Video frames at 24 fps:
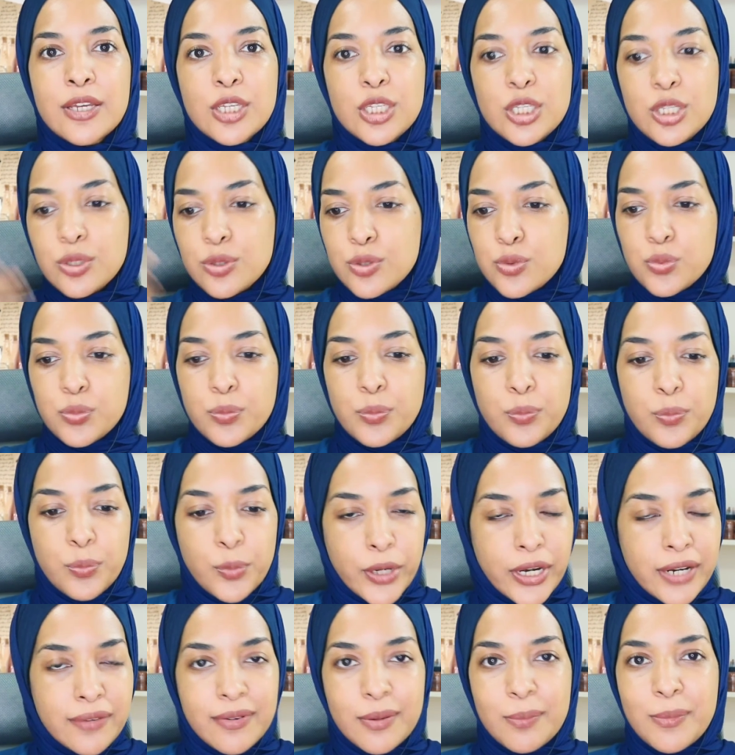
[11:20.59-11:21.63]
use
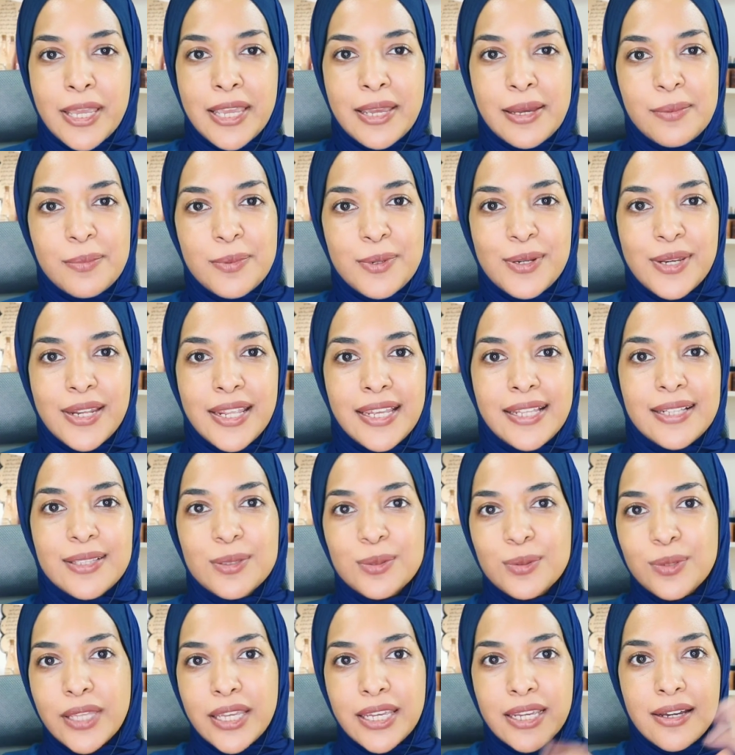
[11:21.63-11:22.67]
whatever makeup you need to
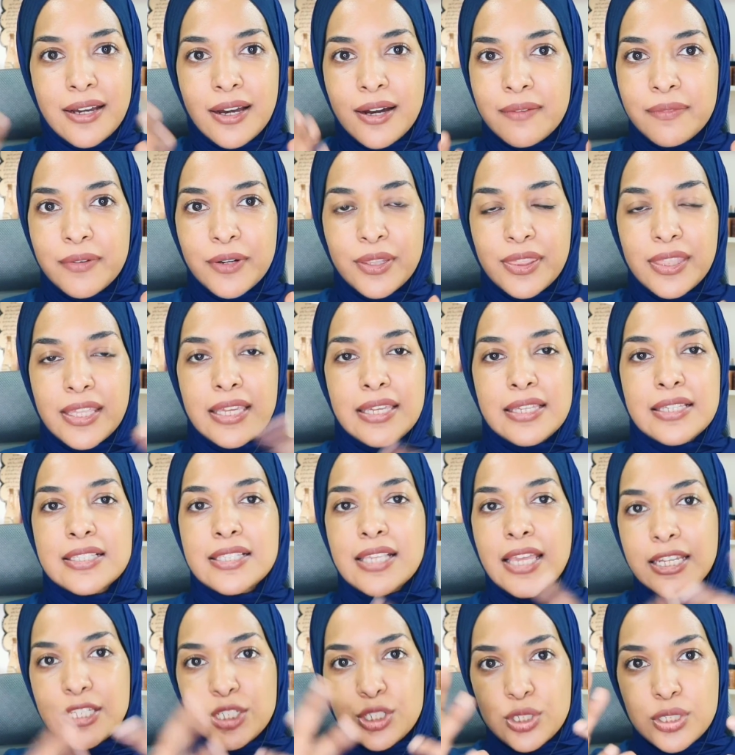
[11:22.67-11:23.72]
like cover things
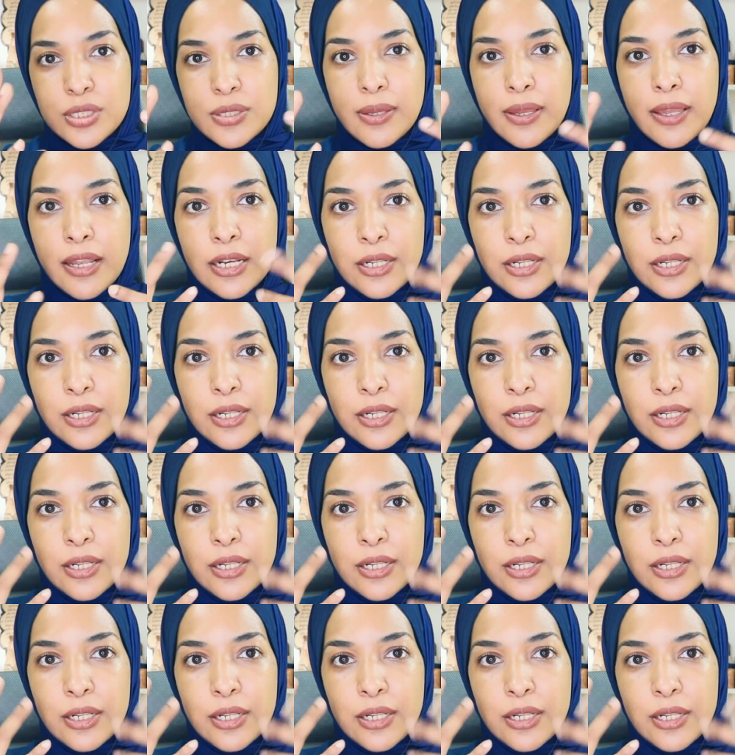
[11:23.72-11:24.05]
and just